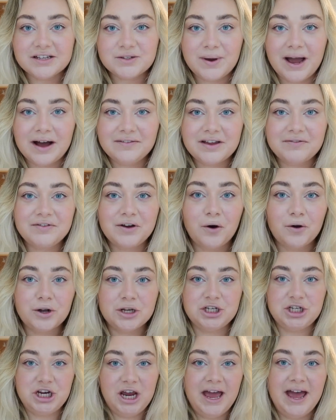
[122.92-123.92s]
it. So we have to have it on
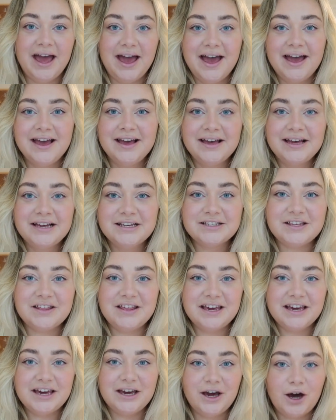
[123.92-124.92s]
a chair so
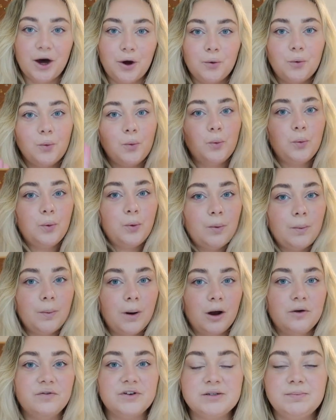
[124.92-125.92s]
that it can go
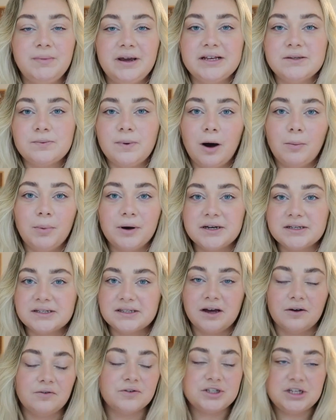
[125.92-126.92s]
over to me as well, because
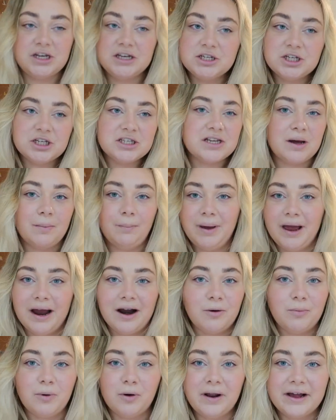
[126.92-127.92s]
I was, it's just
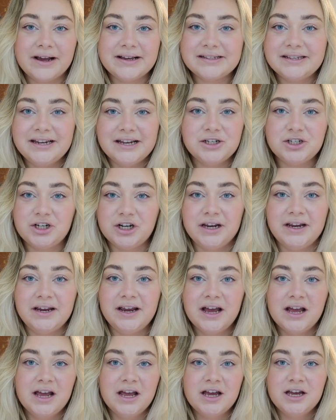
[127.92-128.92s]
unbearable. Like, it's
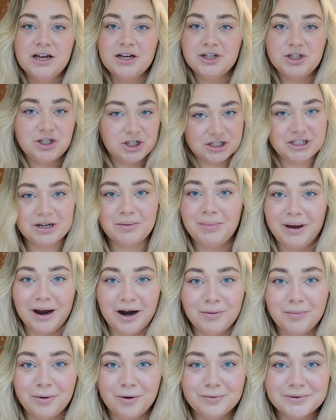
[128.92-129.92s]
literally just
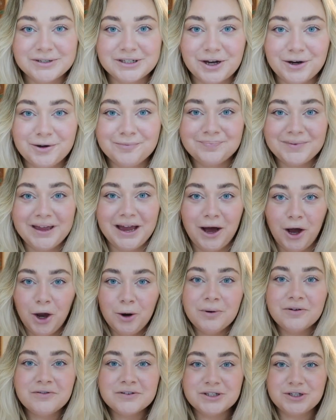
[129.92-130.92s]
unbearable. So yeah, I
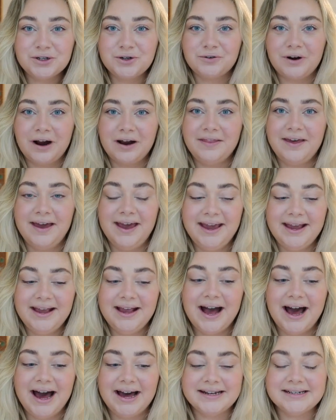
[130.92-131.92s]
hope everyone's doing all right in the
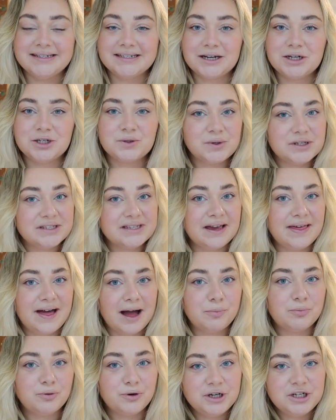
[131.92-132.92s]
heat, and I just want to say that
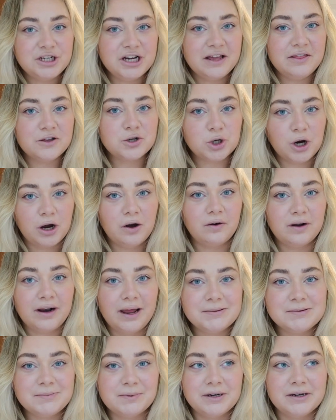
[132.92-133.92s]
I appreciate the try on
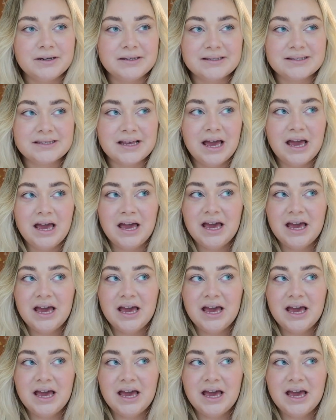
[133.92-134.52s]
clips, because